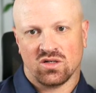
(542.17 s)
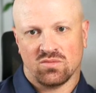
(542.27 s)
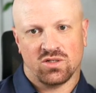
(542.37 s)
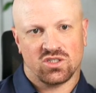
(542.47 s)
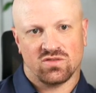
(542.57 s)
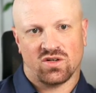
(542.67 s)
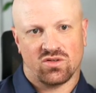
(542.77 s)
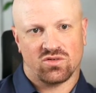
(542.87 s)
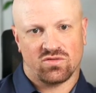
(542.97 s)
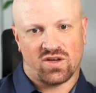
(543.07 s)
bunch of
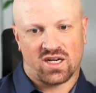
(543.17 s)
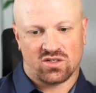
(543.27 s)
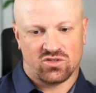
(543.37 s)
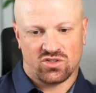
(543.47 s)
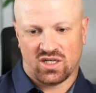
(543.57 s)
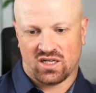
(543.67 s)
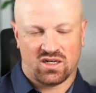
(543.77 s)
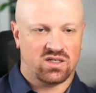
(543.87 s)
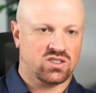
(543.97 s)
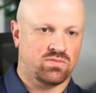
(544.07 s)
other factors. You got
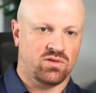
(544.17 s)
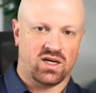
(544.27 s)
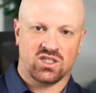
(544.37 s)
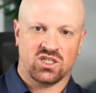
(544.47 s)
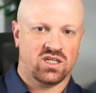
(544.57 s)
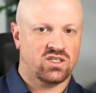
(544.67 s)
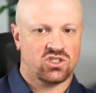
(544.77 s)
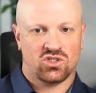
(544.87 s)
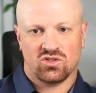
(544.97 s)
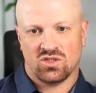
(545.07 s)
supply chain
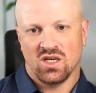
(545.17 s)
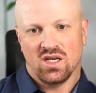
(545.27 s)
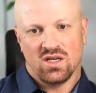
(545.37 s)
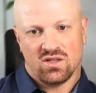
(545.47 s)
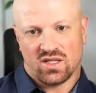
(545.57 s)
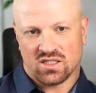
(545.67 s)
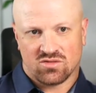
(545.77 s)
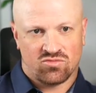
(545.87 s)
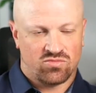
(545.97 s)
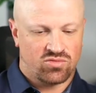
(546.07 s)
issues. That's
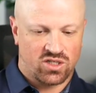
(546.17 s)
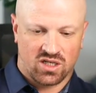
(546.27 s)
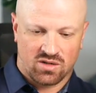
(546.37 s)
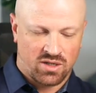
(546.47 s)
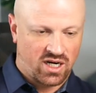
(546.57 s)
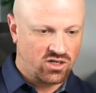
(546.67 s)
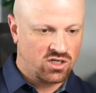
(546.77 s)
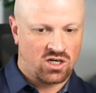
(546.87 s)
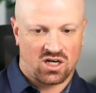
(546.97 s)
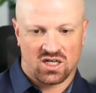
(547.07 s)
bringing up higher
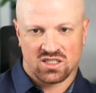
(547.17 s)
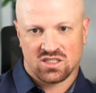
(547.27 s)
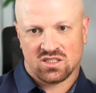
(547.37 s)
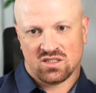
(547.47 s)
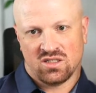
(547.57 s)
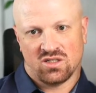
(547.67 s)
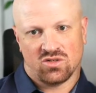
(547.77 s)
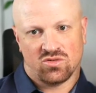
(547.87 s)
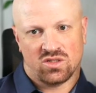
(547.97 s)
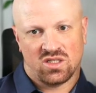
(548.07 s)
costs.
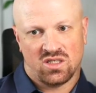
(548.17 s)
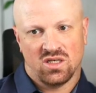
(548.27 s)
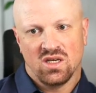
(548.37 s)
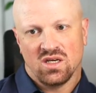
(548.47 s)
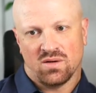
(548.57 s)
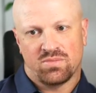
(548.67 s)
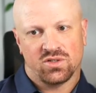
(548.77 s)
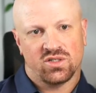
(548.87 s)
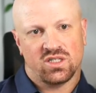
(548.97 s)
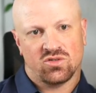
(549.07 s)
The
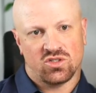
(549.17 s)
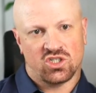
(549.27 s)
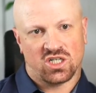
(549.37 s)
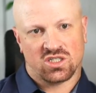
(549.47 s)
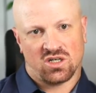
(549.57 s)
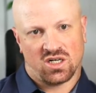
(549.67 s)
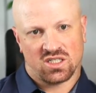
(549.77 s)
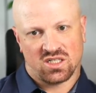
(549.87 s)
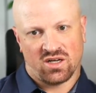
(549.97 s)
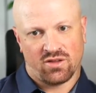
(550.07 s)
ability to adjust costs
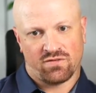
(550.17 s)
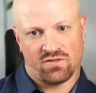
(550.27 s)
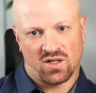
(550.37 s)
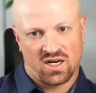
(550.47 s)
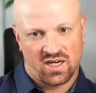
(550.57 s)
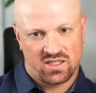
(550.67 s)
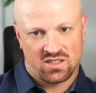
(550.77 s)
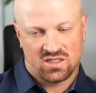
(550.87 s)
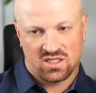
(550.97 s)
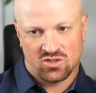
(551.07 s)
on the fly to
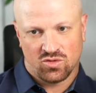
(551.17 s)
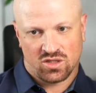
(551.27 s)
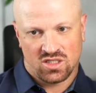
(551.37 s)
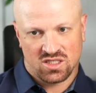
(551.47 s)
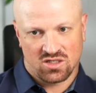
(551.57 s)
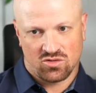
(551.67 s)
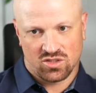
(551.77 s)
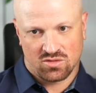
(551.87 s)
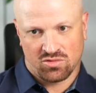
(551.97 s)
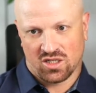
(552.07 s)
deal with these ongoing
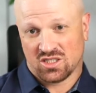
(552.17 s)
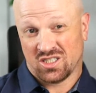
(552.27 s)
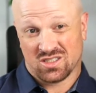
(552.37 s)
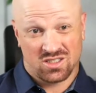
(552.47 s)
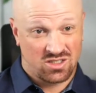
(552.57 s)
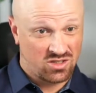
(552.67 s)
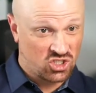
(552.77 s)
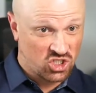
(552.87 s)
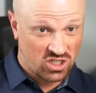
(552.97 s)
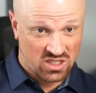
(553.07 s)
supply chains, things like the
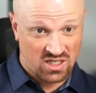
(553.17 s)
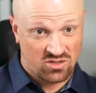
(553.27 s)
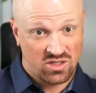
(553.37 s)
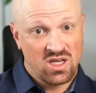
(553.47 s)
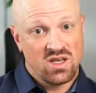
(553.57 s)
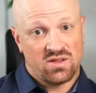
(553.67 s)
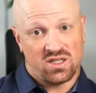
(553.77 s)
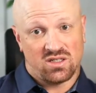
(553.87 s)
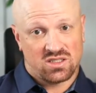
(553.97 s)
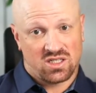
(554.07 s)
shutdown that
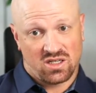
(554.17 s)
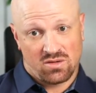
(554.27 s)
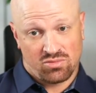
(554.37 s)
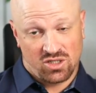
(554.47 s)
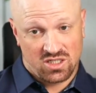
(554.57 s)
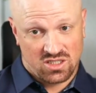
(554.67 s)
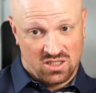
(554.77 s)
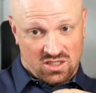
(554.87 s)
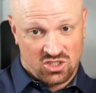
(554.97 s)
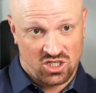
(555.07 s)
is taking place
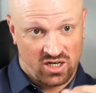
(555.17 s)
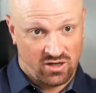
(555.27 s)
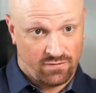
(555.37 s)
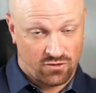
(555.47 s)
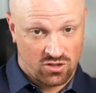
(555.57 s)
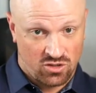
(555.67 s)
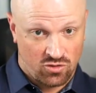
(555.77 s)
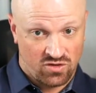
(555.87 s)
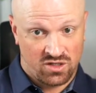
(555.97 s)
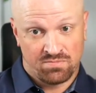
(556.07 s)
in China for
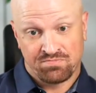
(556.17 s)
COVID,